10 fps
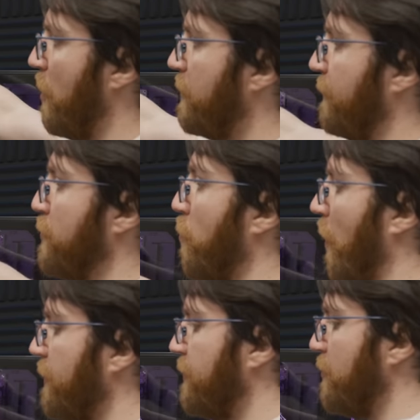mode if you
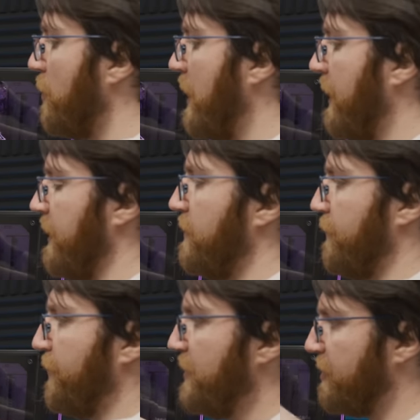want to, and it
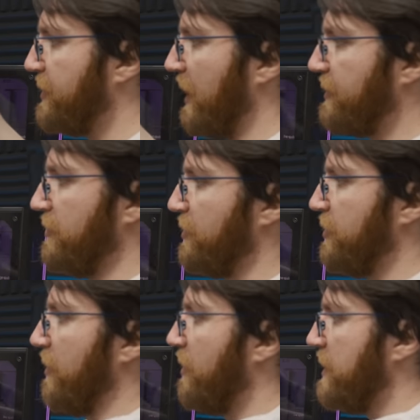feels nice and
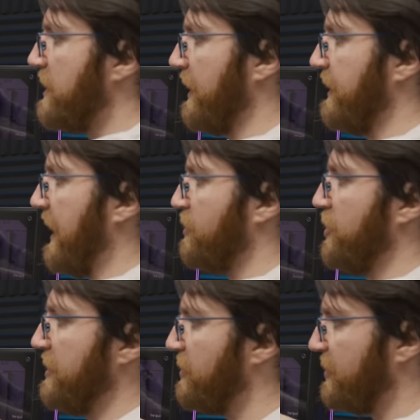sturdy, and it
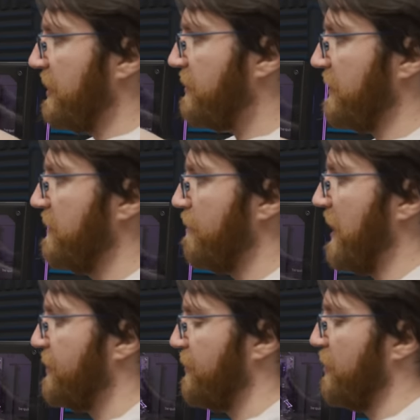actually sits in the
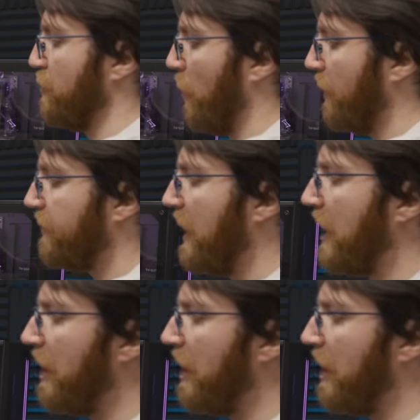place that you want.